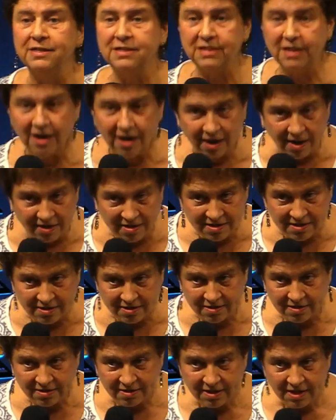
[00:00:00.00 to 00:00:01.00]

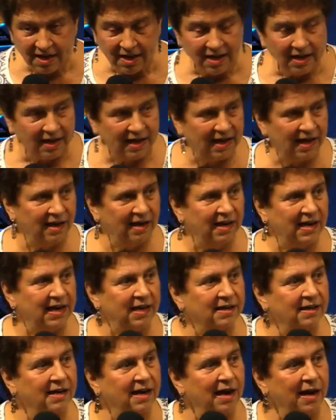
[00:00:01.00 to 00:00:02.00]
tongues and
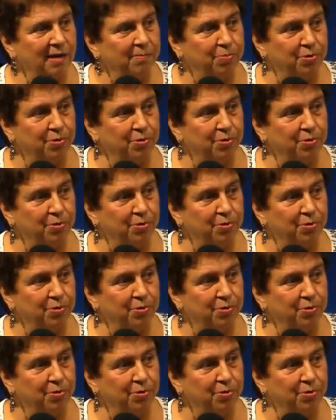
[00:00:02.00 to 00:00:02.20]
let God